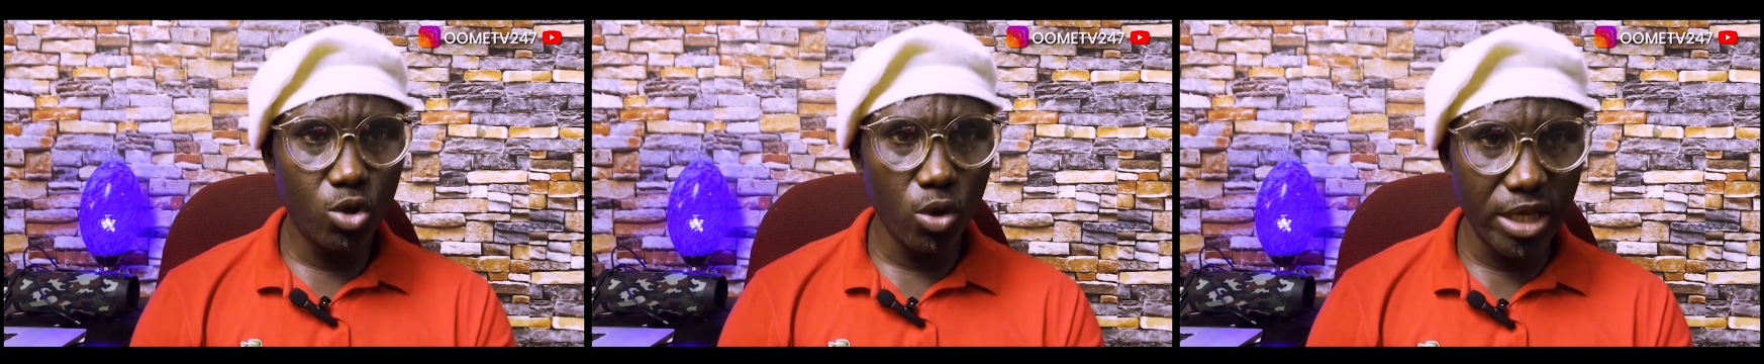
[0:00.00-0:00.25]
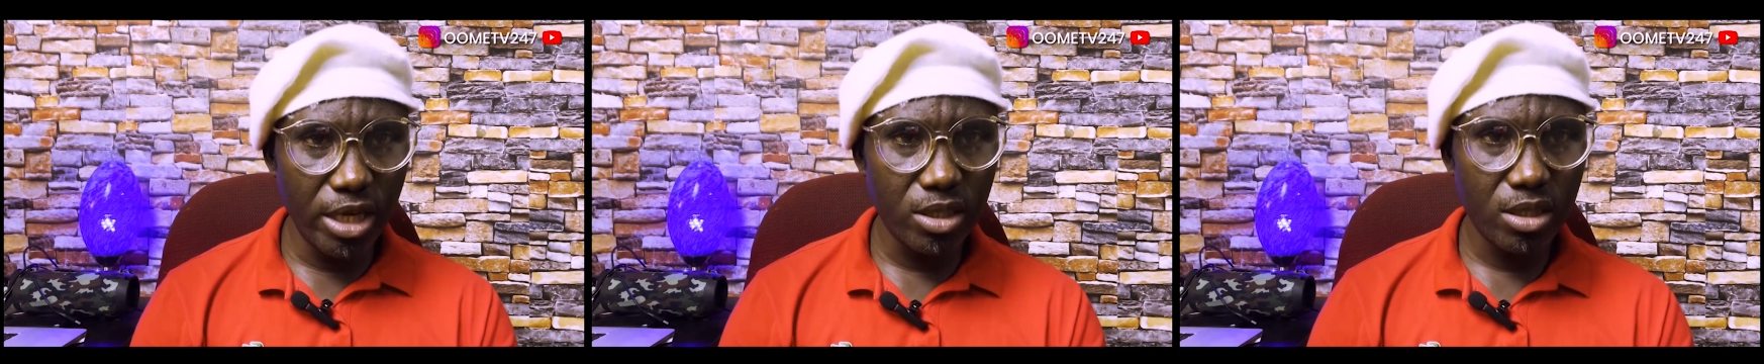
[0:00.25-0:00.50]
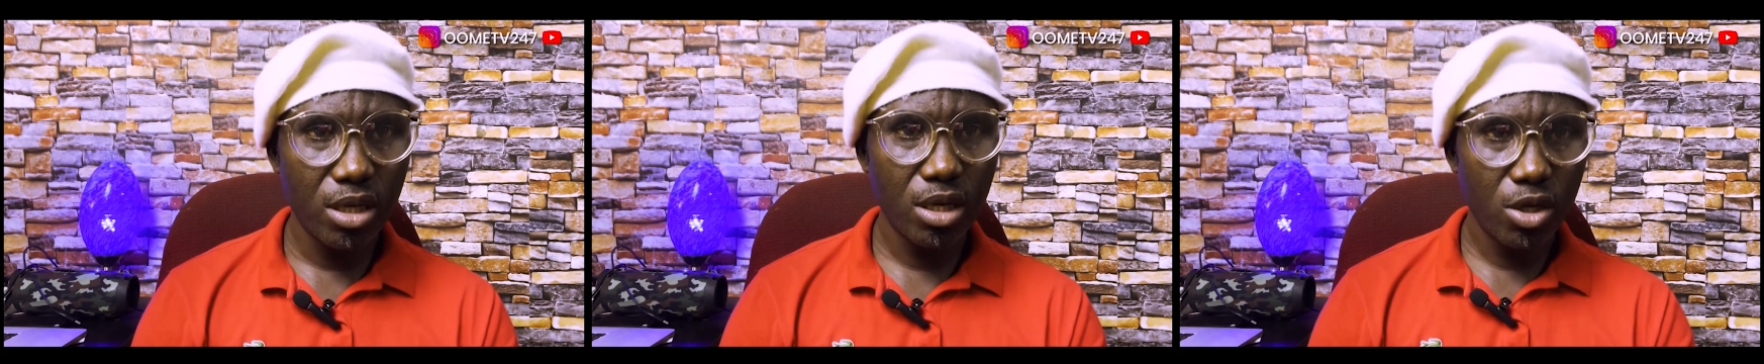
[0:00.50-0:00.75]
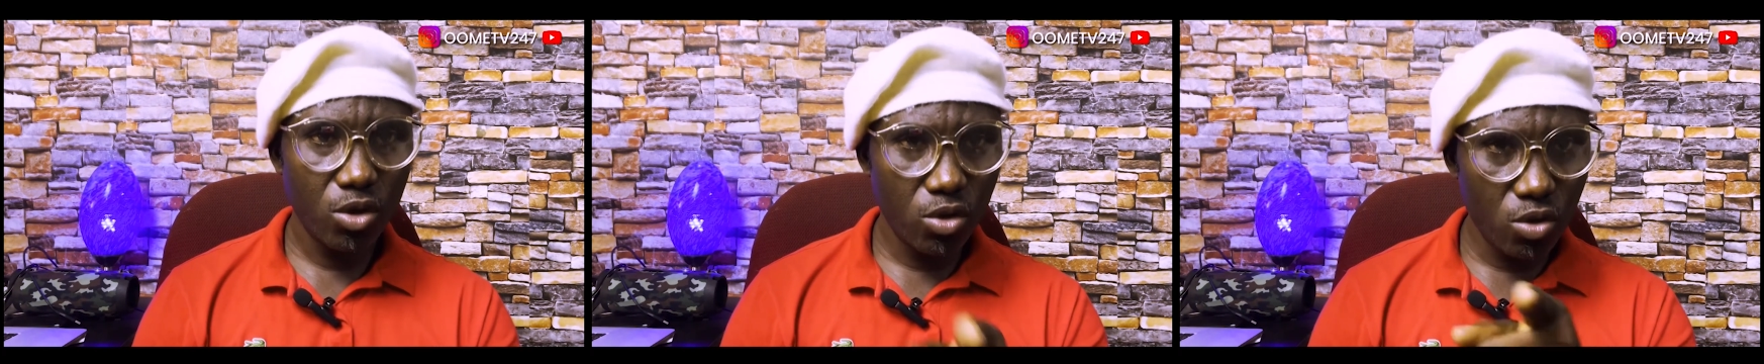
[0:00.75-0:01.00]
do this,
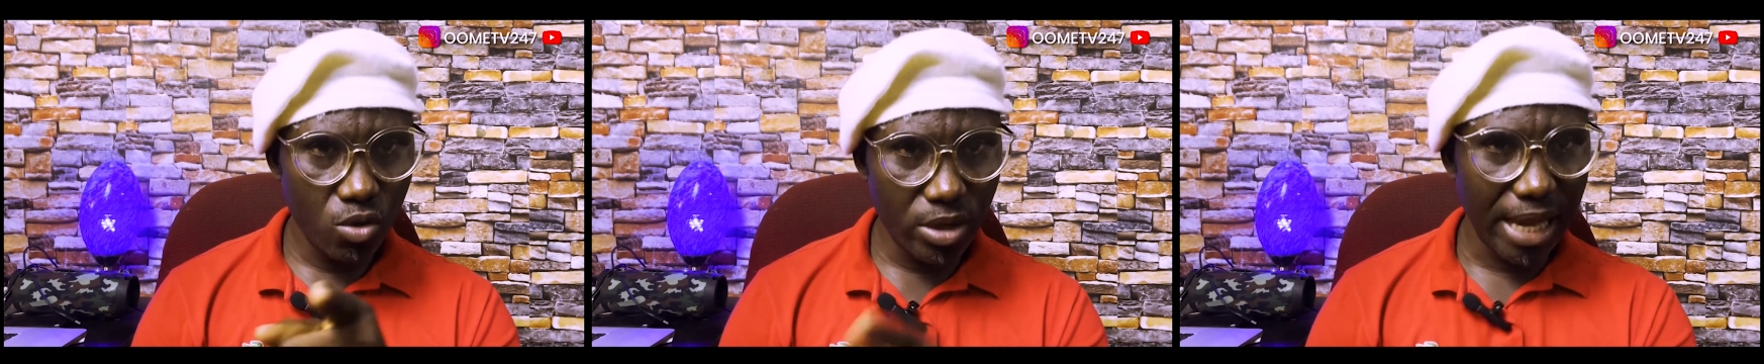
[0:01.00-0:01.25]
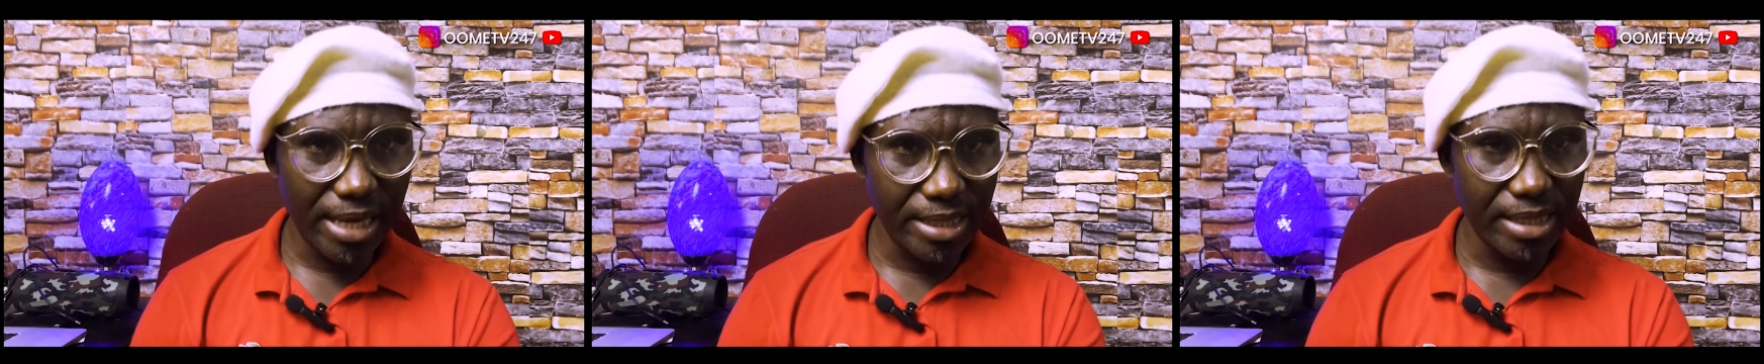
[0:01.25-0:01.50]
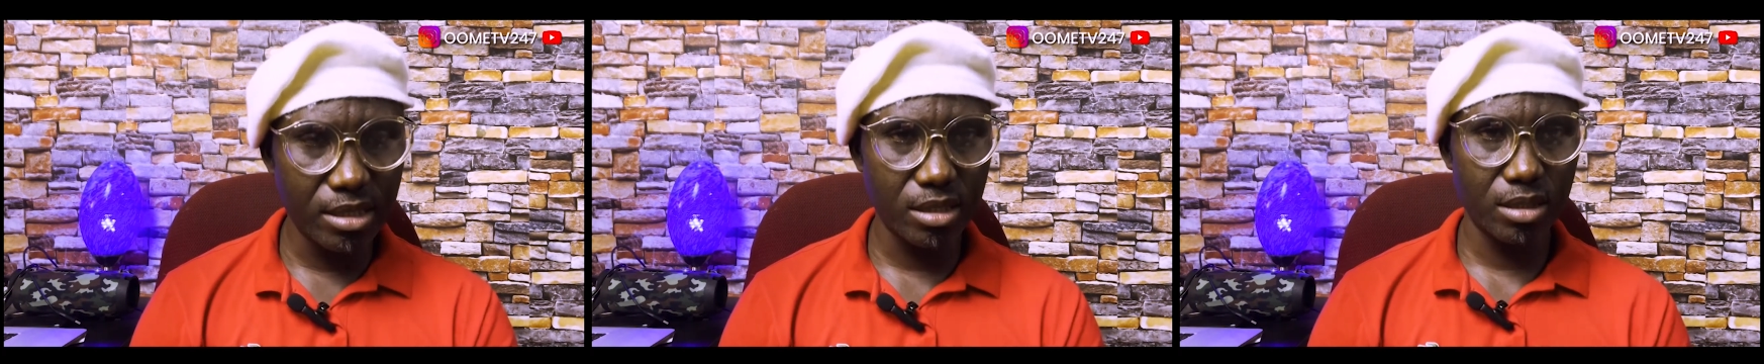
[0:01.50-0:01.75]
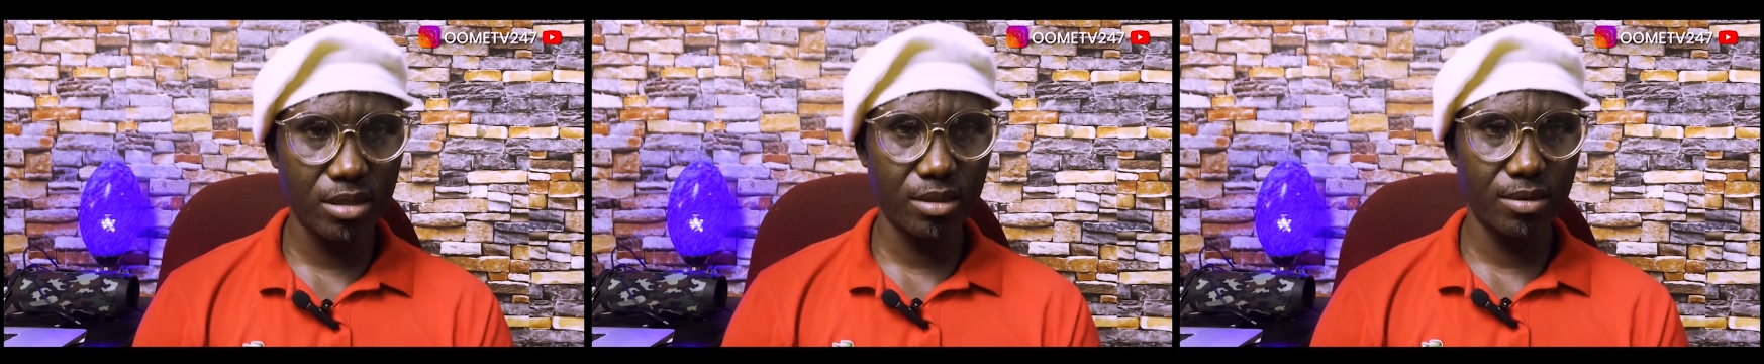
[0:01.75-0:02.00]
you get
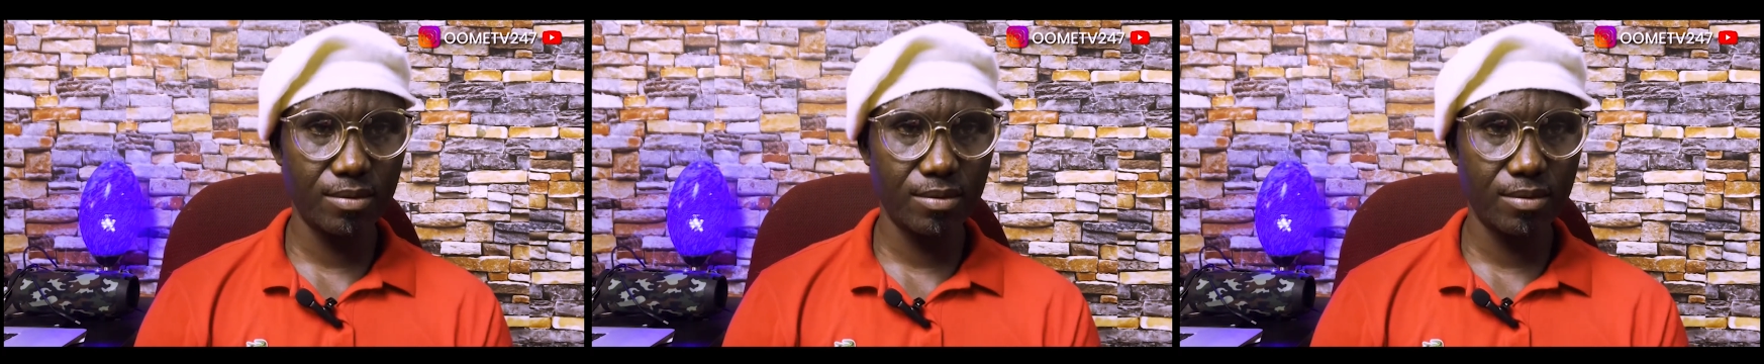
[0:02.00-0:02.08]
this.